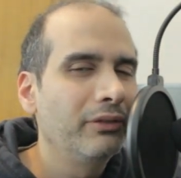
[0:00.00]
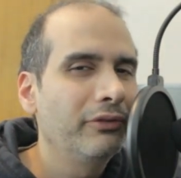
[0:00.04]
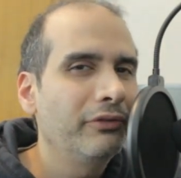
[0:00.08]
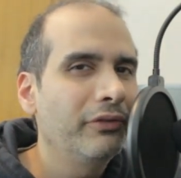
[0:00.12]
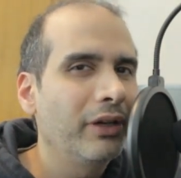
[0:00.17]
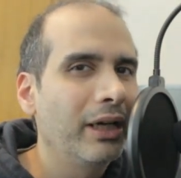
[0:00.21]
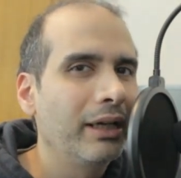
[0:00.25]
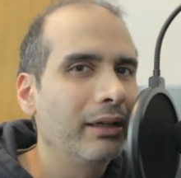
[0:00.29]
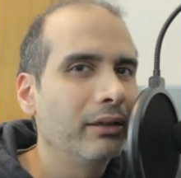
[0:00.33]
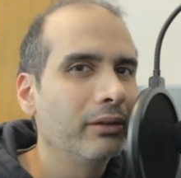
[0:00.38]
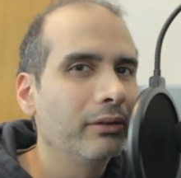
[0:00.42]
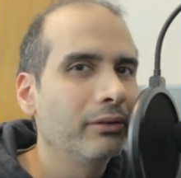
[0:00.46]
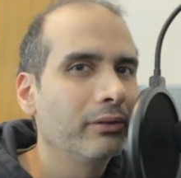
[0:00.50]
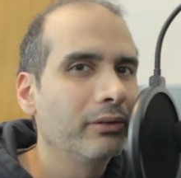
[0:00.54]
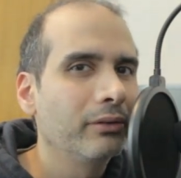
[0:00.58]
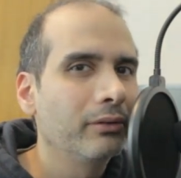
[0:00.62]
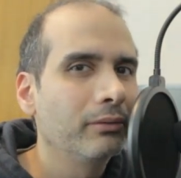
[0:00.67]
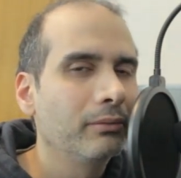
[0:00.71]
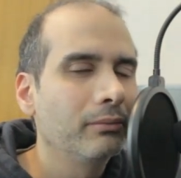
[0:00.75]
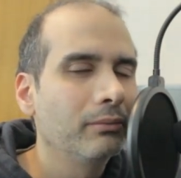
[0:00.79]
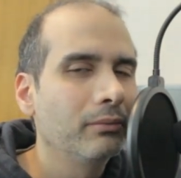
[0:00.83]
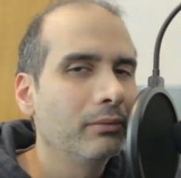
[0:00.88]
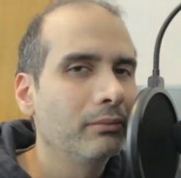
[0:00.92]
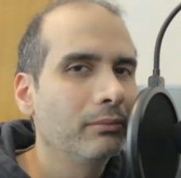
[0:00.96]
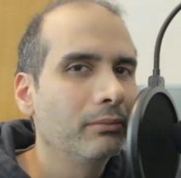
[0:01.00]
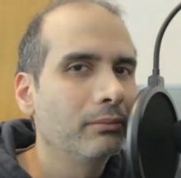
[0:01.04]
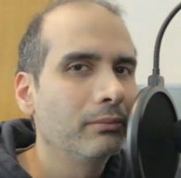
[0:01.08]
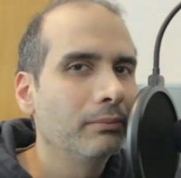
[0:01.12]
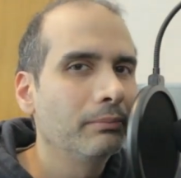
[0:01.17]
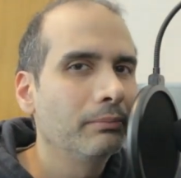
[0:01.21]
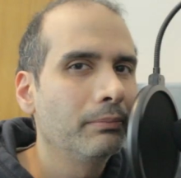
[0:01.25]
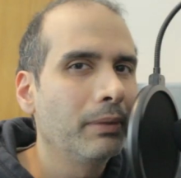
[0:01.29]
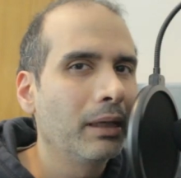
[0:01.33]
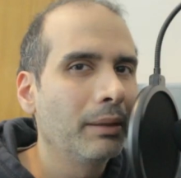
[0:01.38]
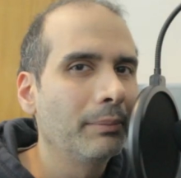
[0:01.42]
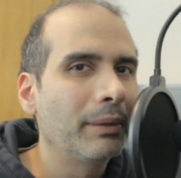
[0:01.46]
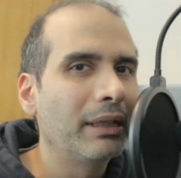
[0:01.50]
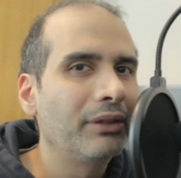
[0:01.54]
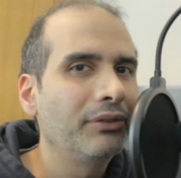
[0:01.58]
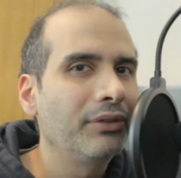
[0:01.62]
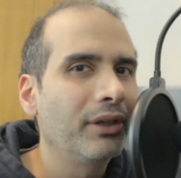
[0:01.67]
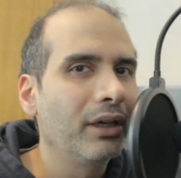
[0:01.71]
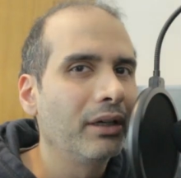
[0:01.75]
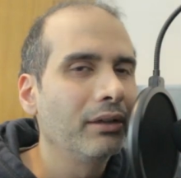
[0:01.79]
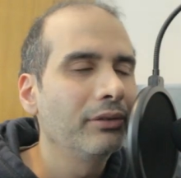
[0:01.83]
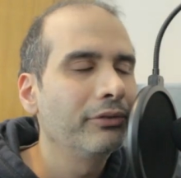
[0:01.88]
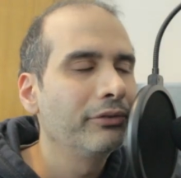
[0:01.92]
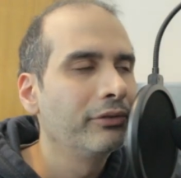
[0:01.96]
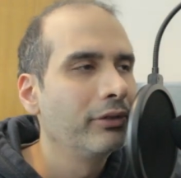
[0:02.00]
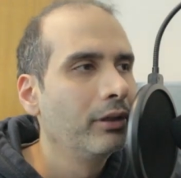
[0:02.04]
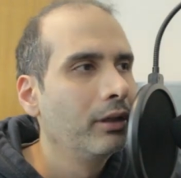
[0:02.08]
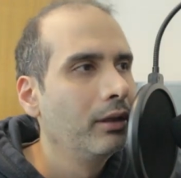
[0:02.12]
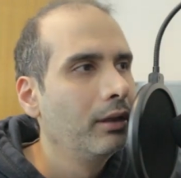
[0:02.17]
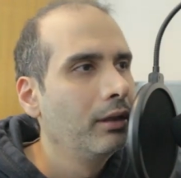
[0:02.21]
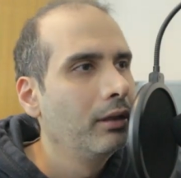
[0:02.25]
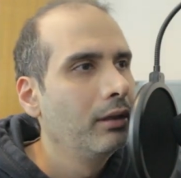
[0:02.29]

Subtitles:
files by myself